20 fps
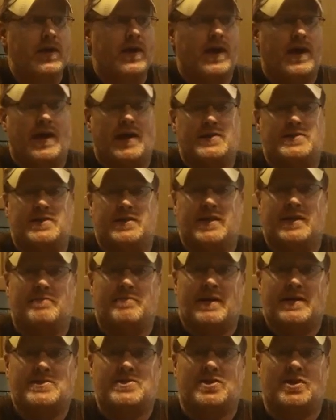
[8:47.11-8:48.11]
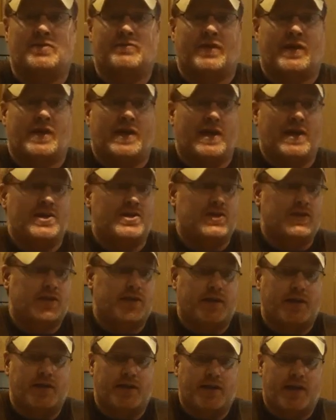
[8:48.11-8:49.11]
to get my
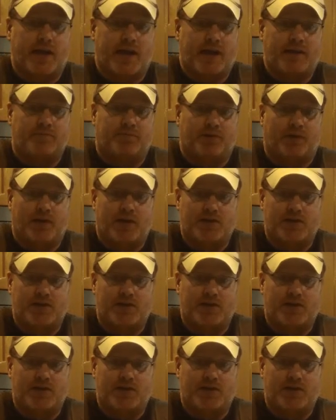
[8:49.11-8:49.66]
certification in A+,